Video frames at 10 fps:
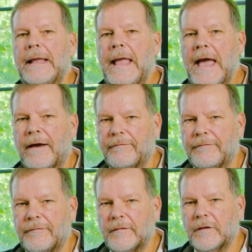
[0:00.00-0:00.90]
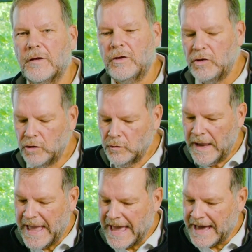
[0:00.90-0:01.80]
If you
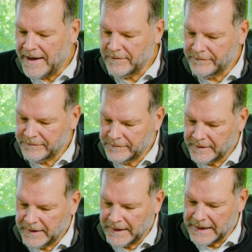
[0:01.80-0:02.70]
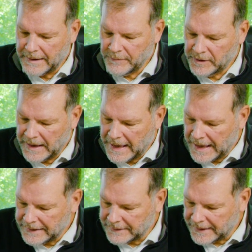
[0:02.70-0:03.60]
have, and I'm going to
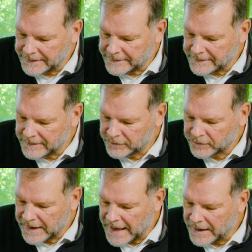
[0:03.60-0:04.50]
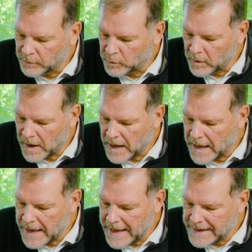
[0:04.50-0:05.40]
highlight this guy
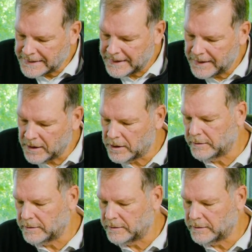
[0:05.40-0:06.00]
right here.